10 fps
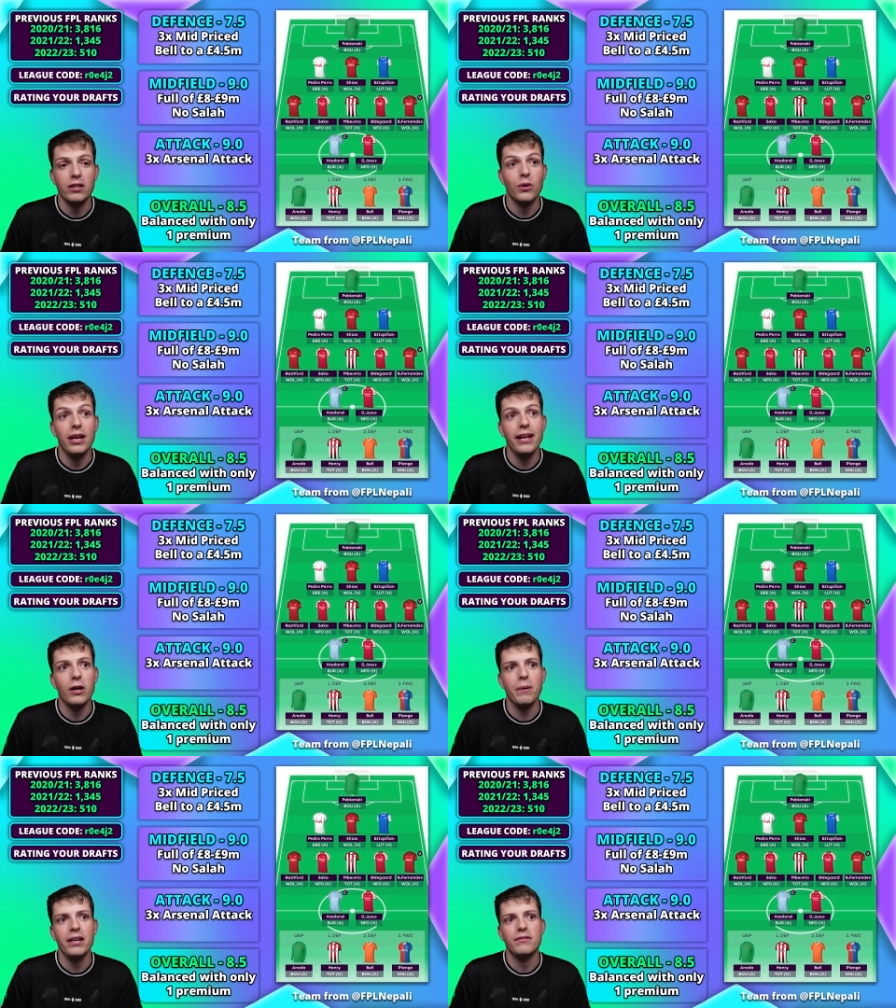So a little
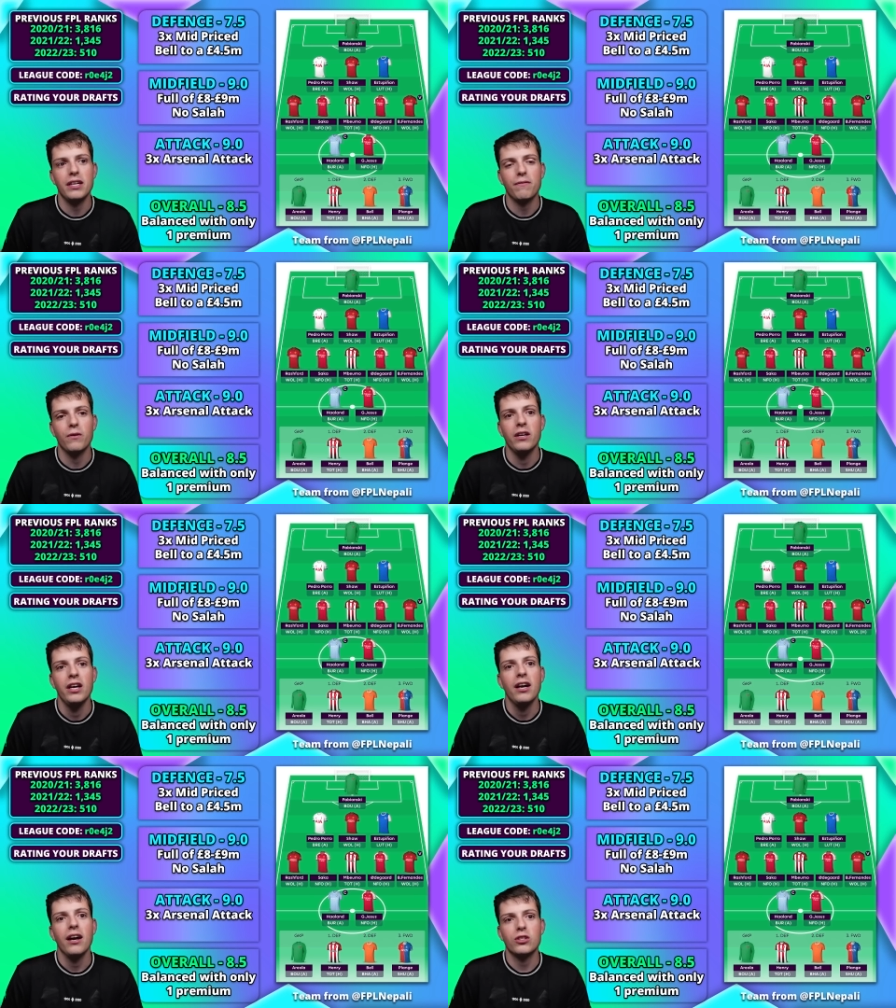bit of different
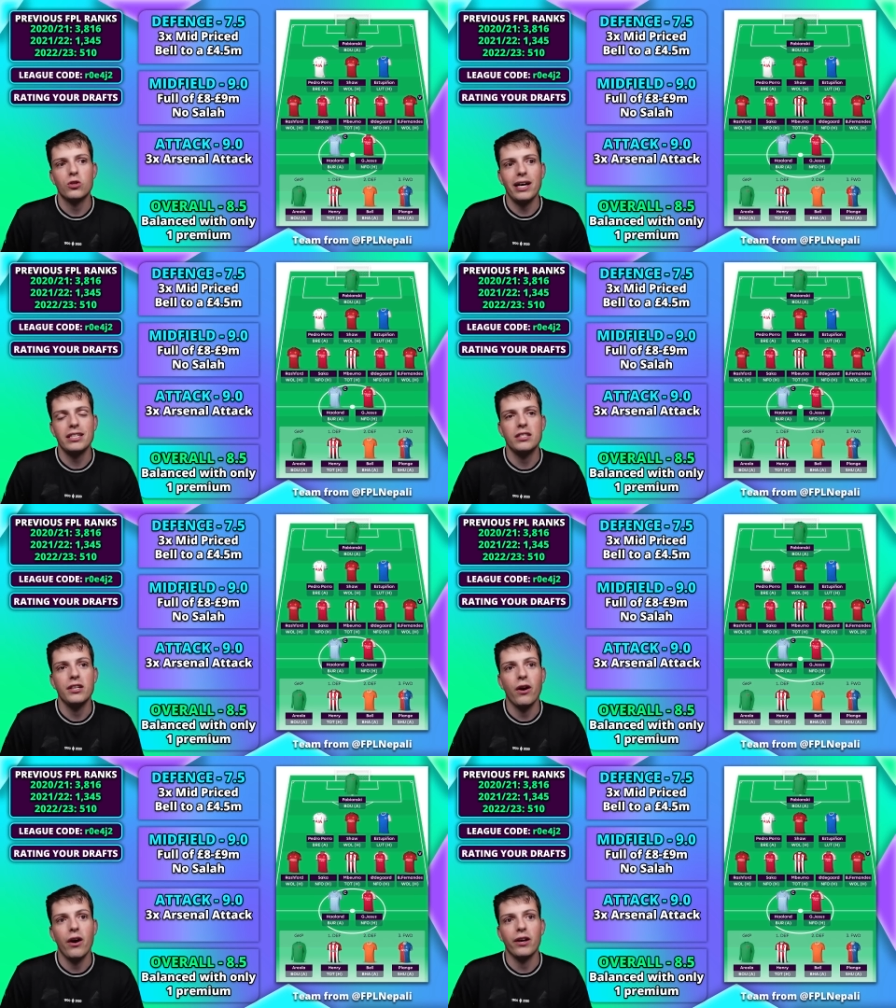strategy
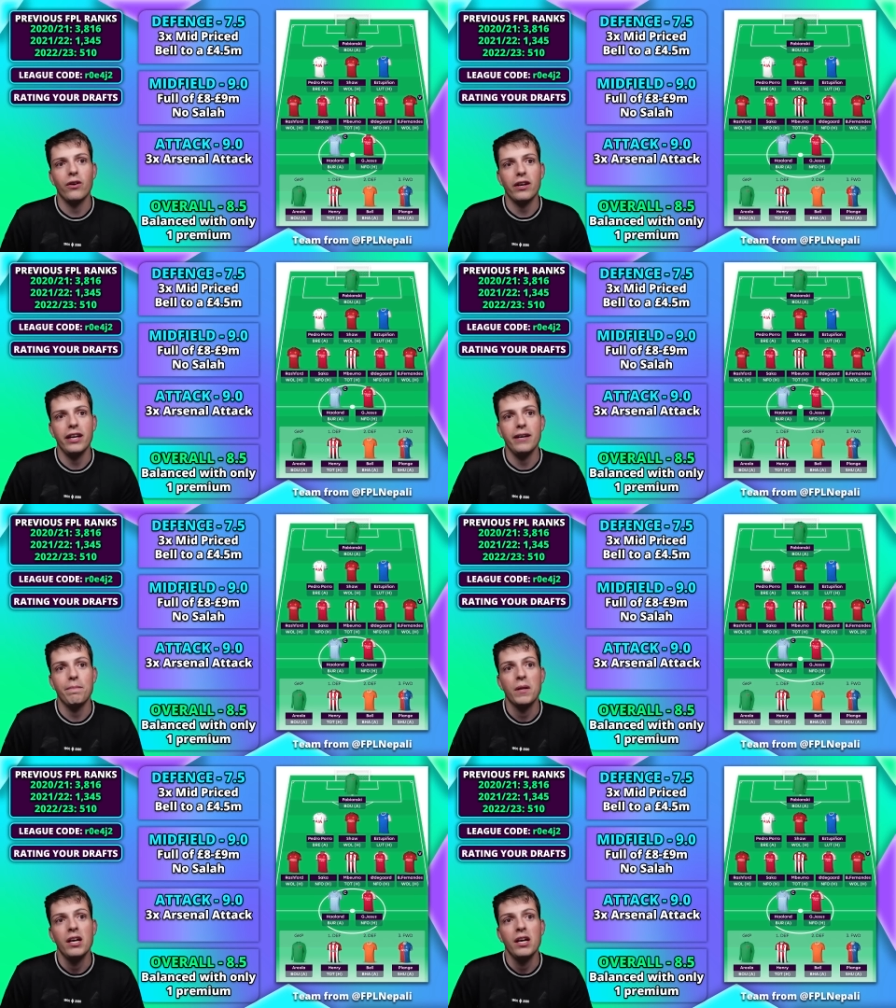going on here.